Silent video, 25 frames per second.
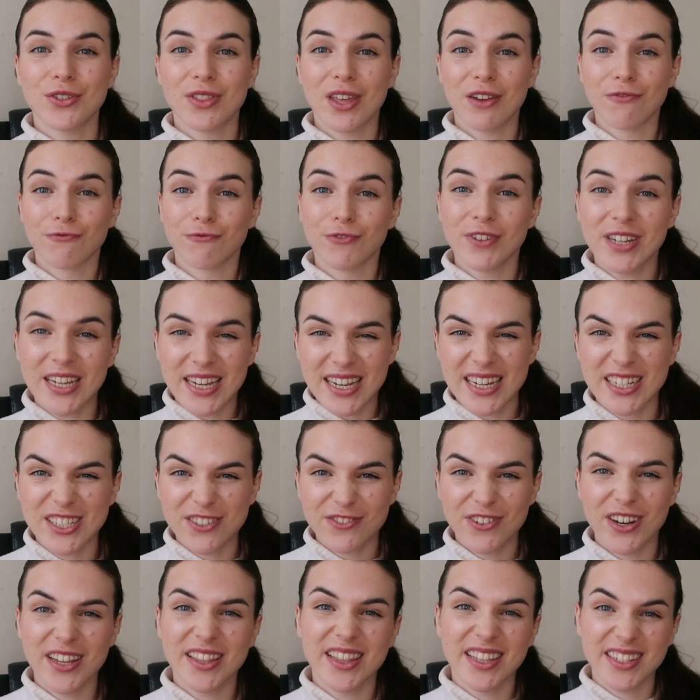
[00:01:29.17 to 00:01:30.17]
then
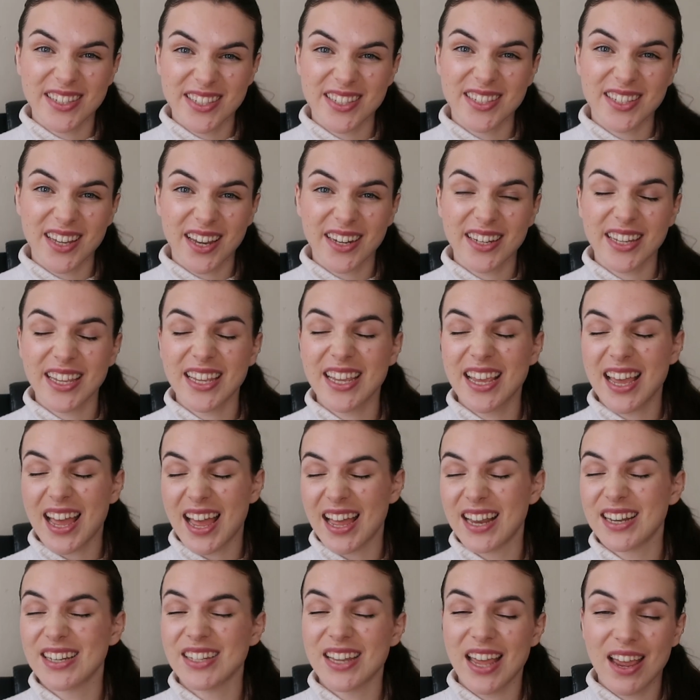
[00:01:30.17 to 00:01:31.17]
reiterate that study
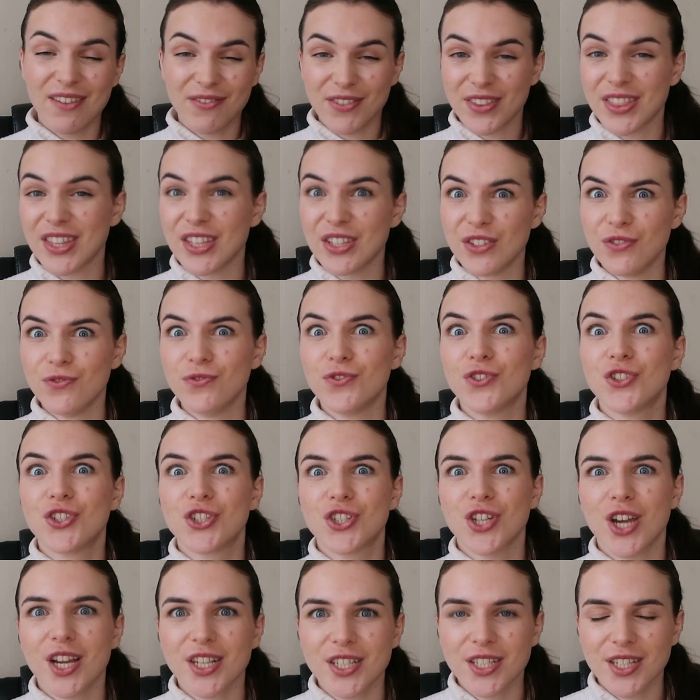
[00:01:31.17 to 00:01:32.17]
and everything you've
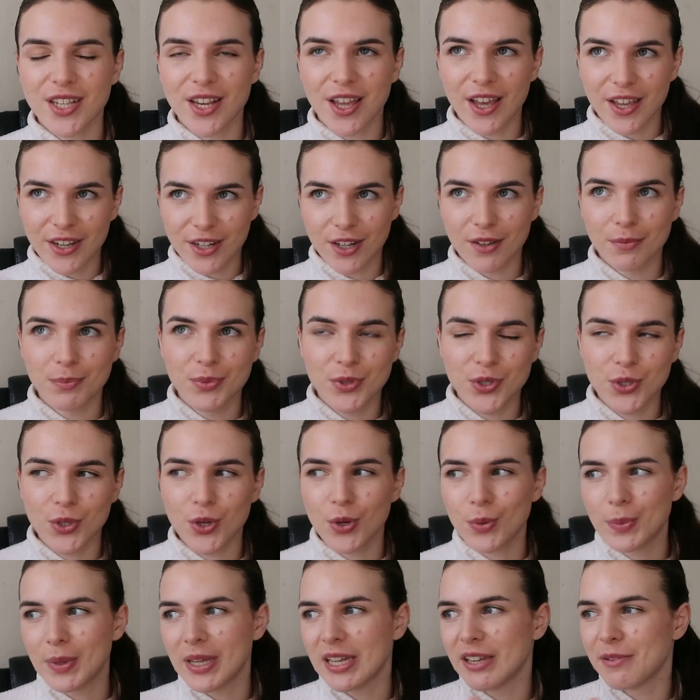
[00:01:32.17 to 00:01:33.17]
just learned,
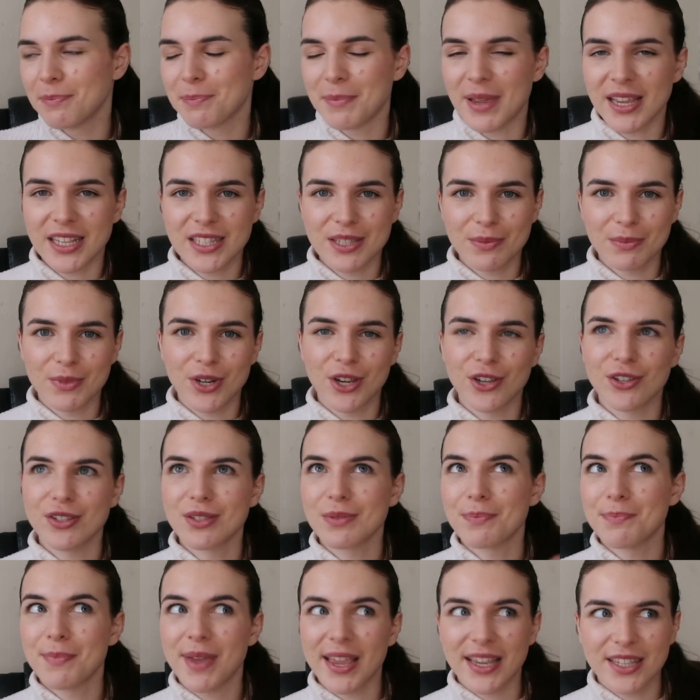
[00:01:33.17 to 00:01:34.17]
absorb it, make some
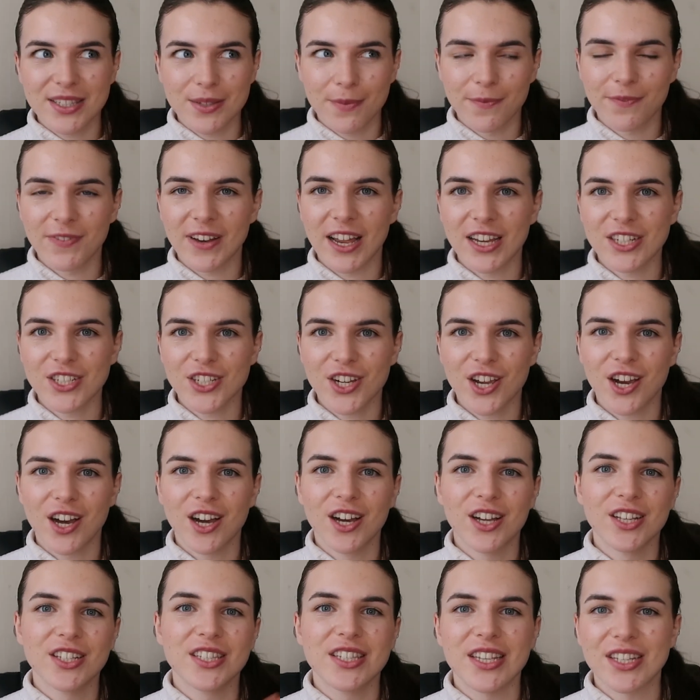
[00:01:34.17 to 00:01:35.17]
notes, make some
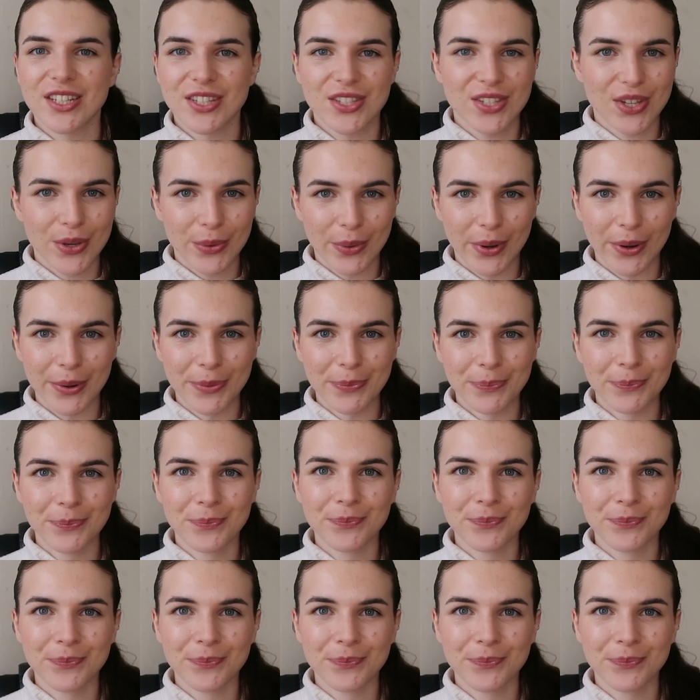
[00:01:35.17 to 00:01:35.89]
flashcards, and so on.